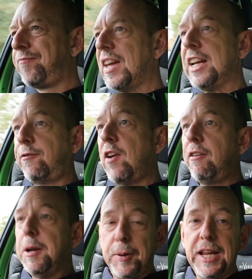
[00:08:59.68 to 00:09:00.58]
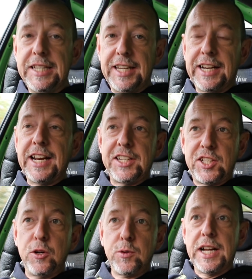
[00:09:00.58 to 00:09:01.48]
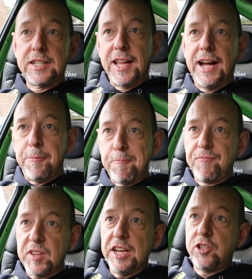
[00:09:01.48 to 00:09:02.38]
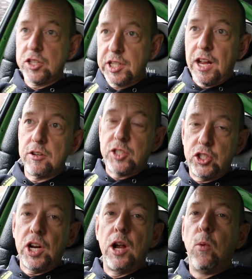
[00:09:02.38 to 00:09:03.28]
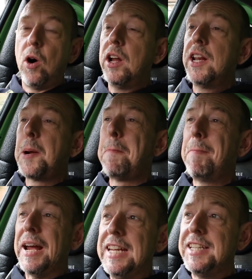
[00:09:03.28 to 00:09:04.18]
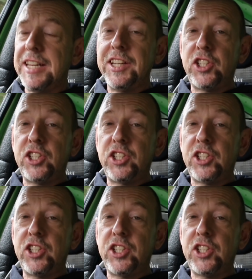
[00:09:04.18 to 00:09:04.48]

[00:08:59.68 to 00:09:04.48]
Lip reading: that's very pleasing that it still does that. It just goes to show what an amazing